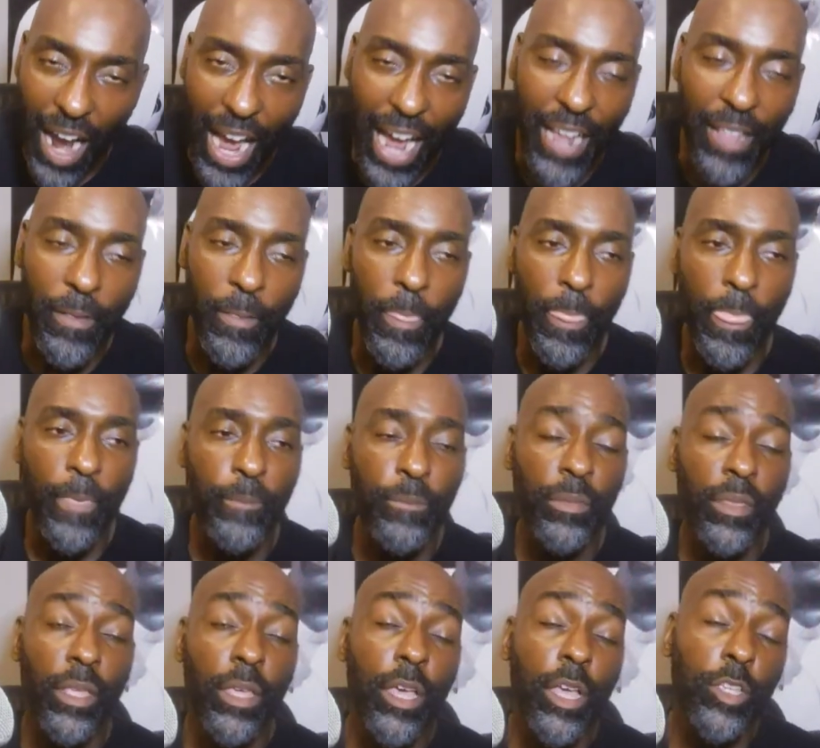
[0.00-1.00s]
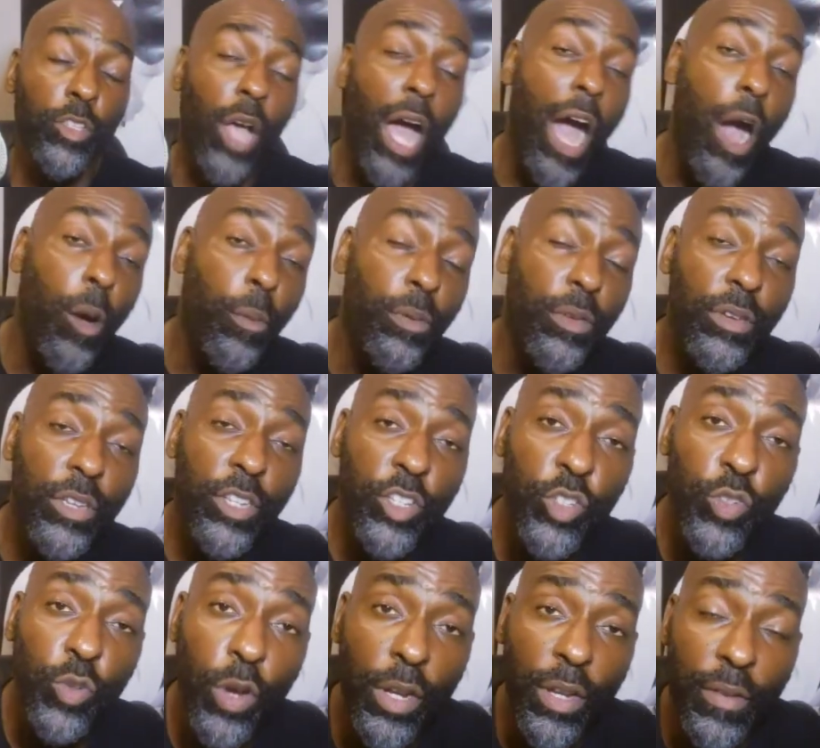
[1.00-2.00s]
Alright, so I hope
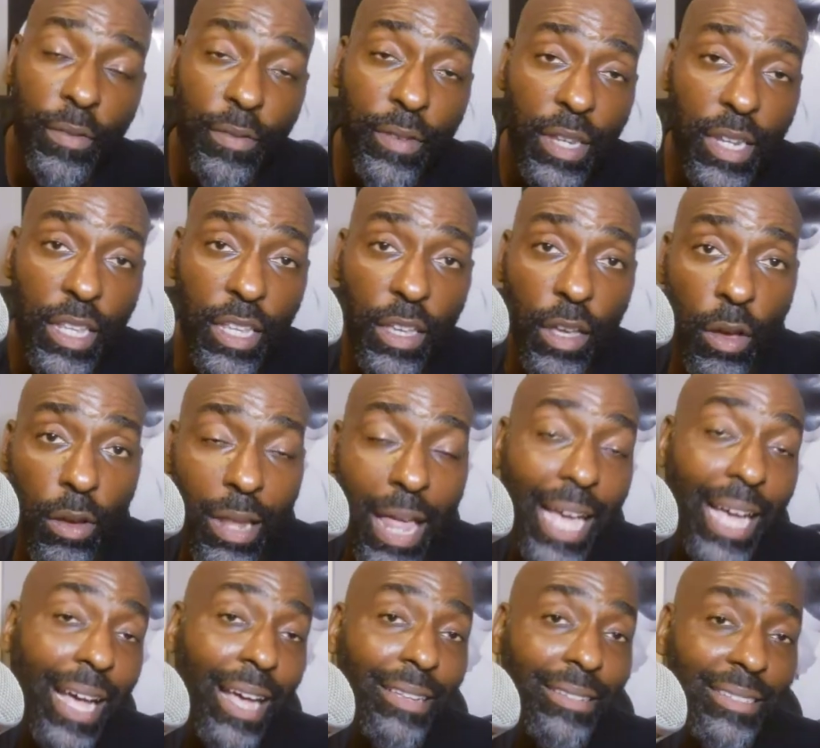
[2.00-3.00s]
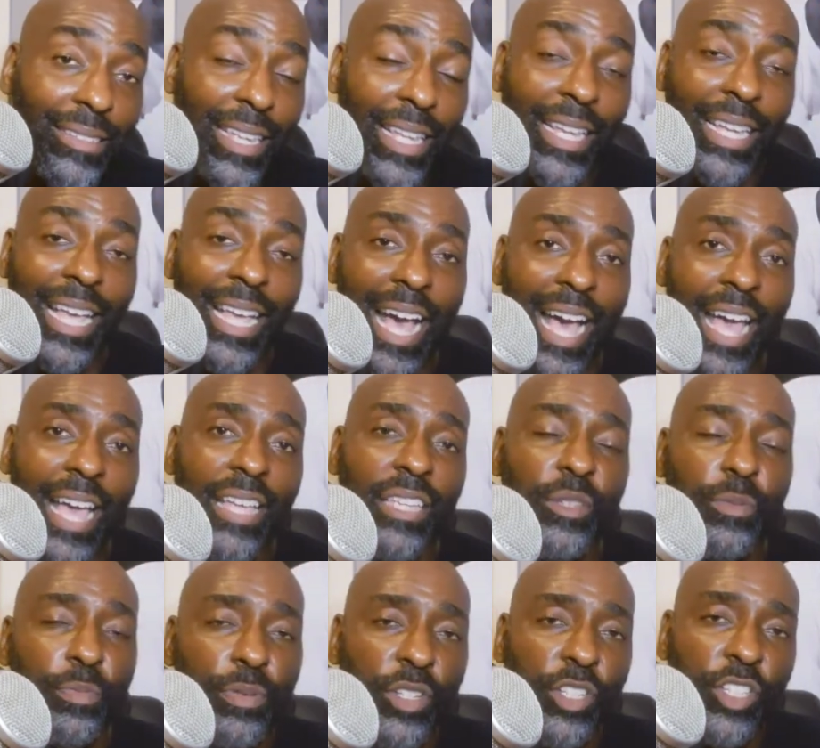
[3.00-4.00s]
you enjoyed the video. Like I said,
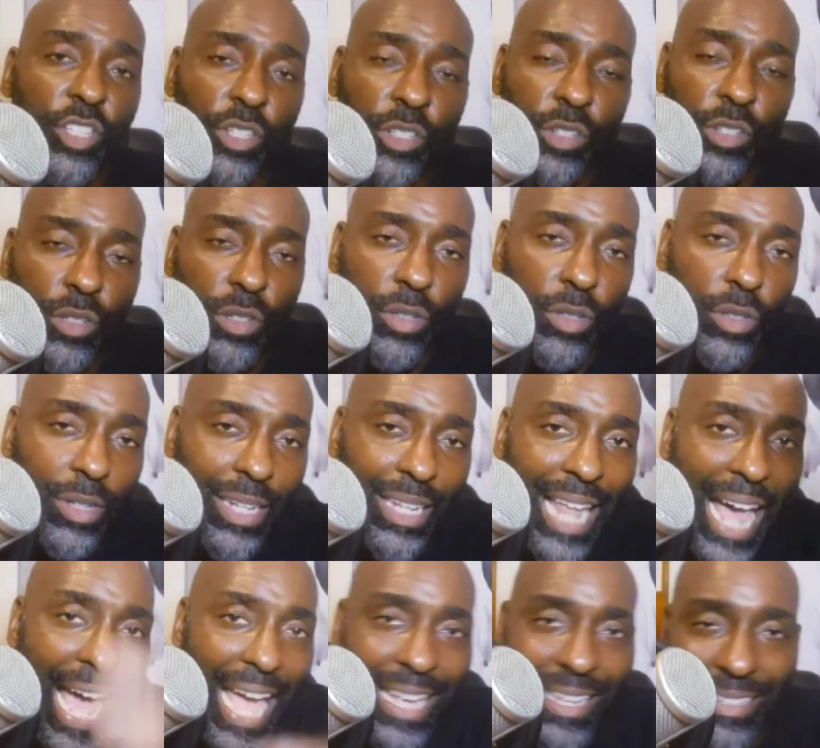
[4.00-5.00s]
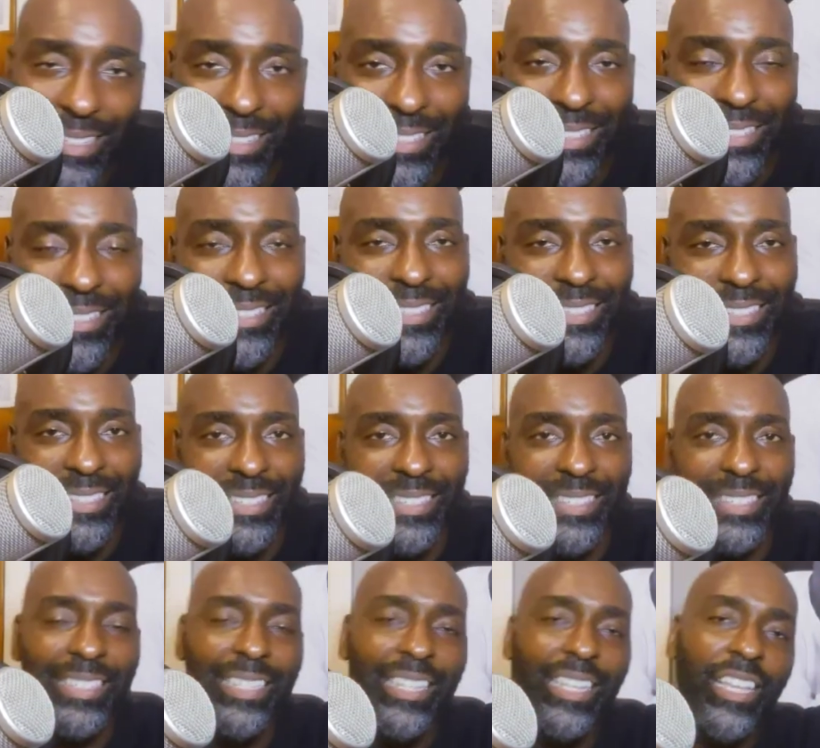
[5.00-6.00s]
guys, put your
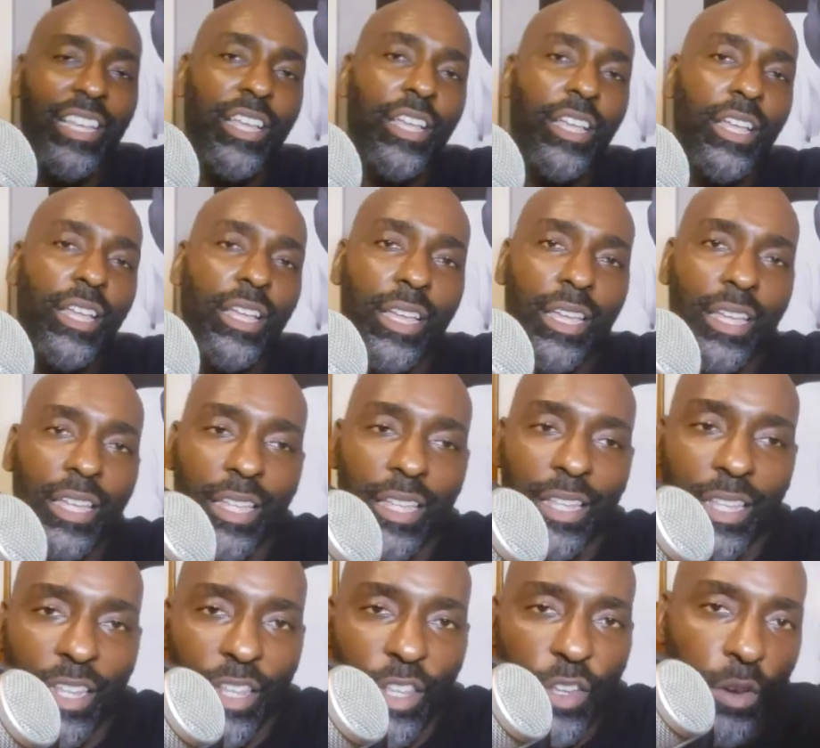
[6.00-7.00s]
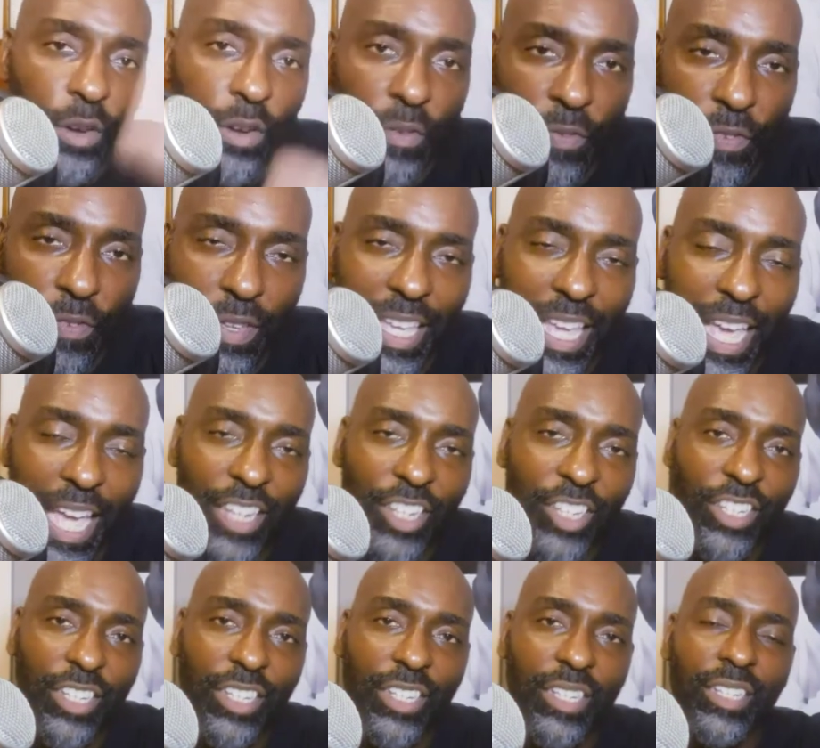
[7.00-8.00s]
likes,
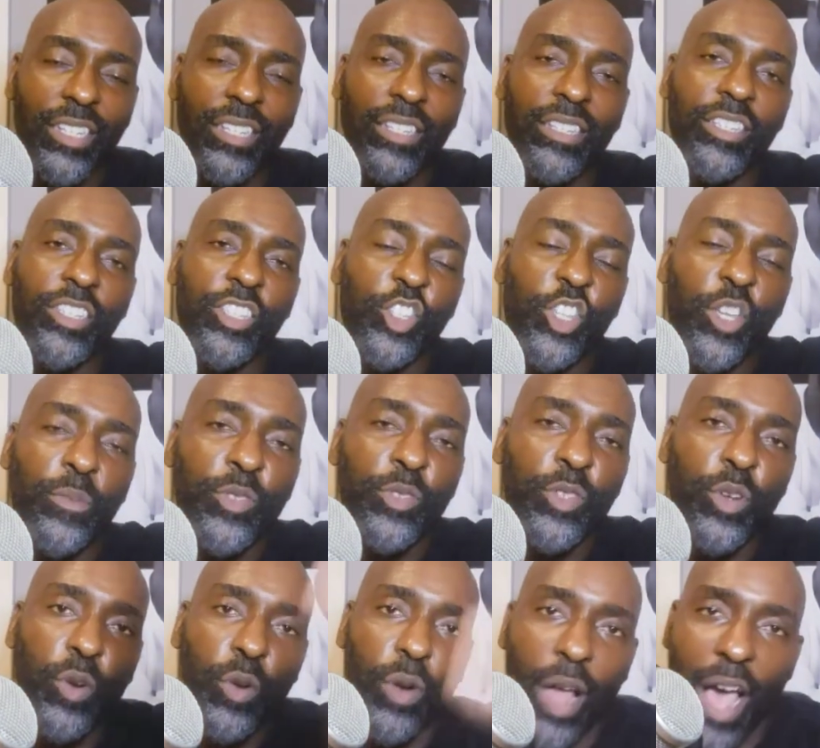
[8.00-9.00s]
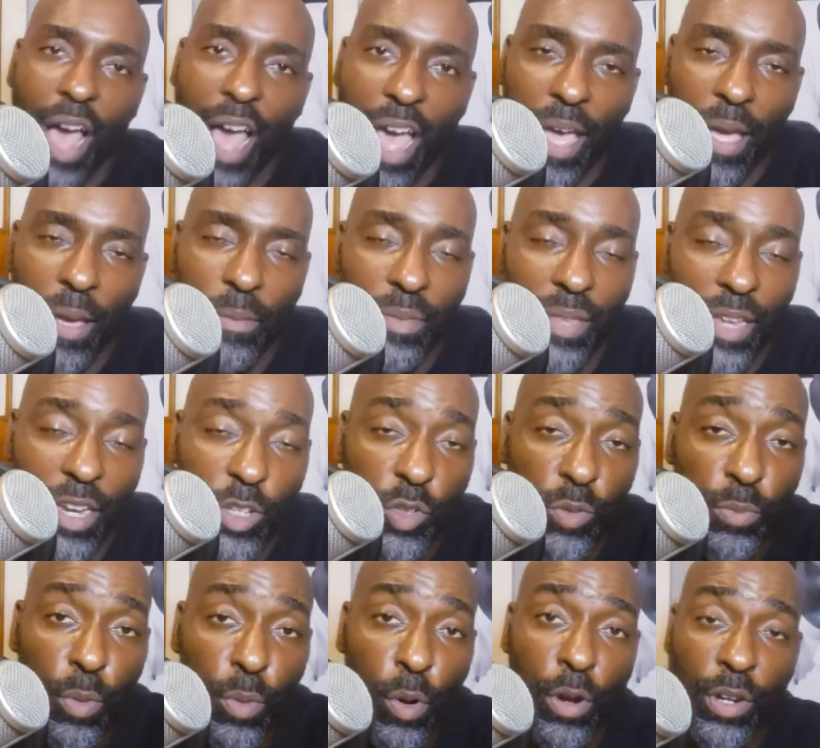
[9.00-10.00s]
notifications, subscribe.
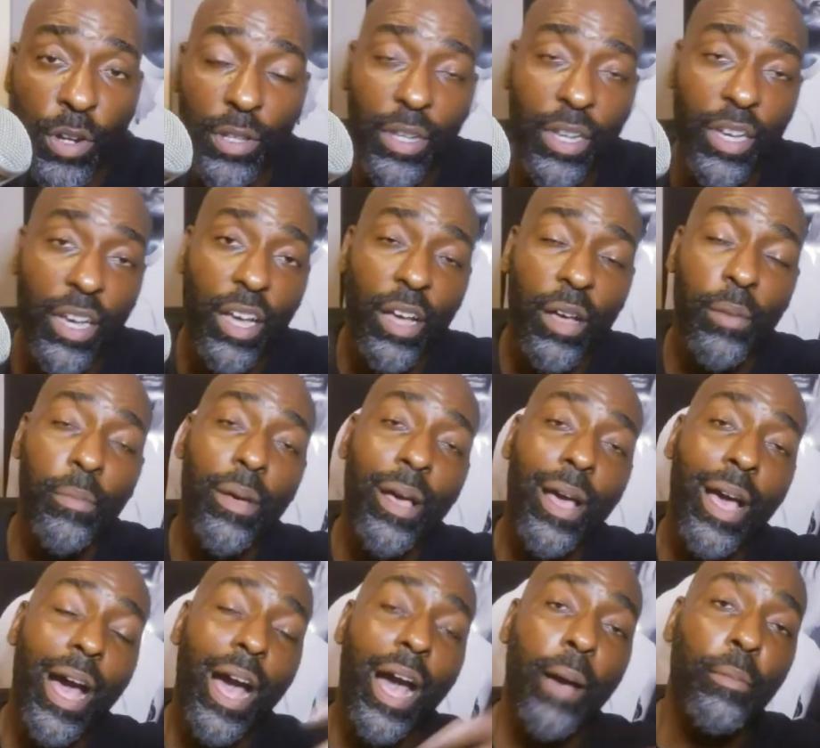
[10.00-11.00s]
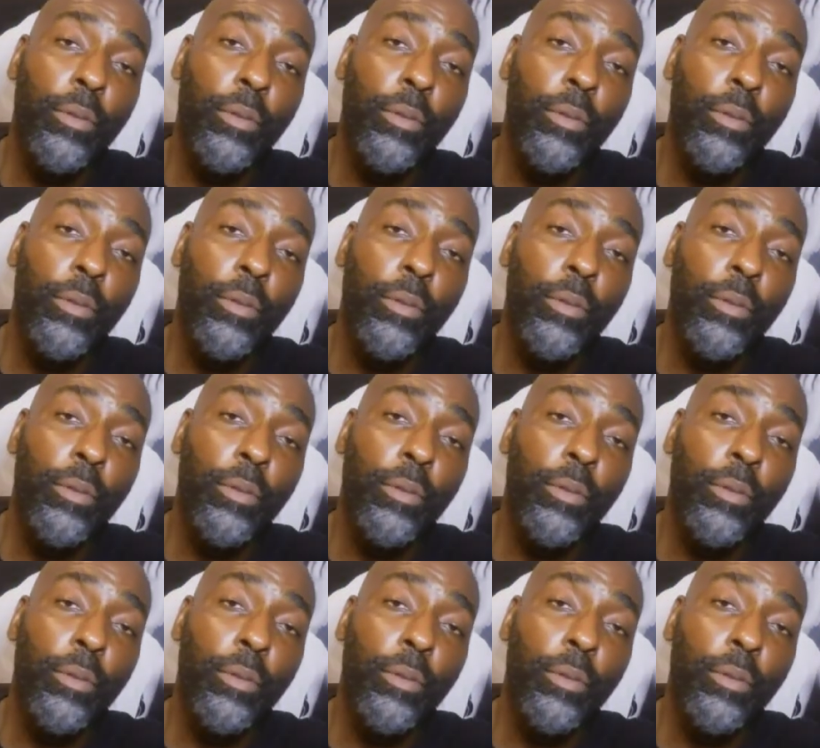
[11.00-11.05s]
There's more to come.